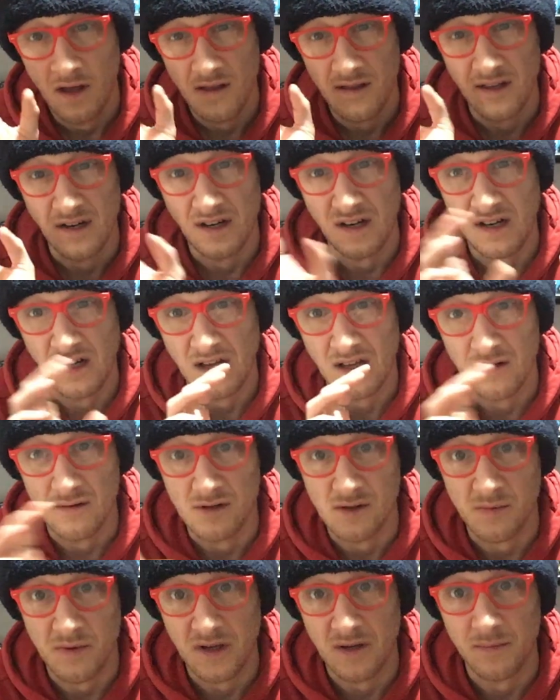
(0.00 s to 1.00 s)
that loads
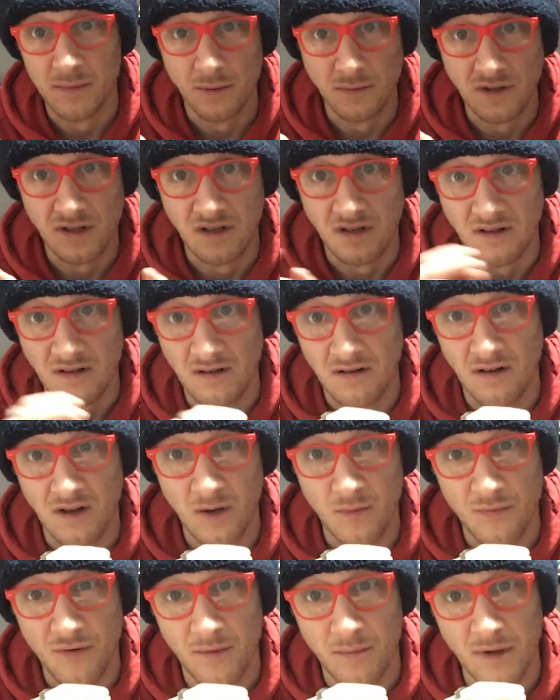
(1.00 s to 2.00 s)
of people didn't
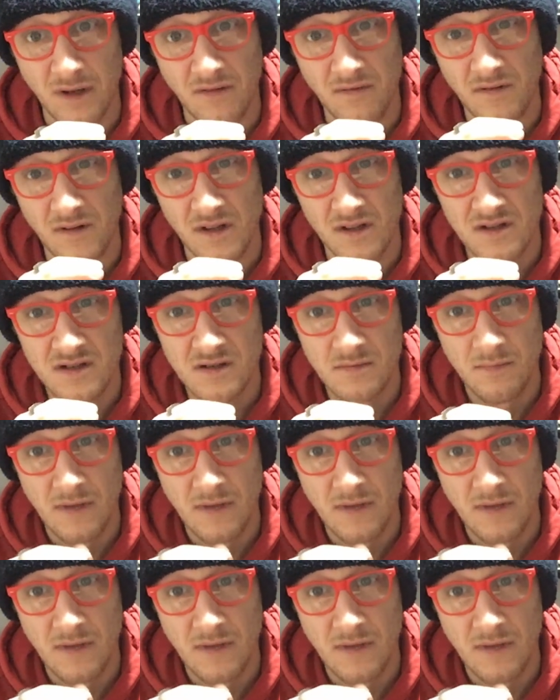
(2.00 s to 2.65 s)
like Prometheus,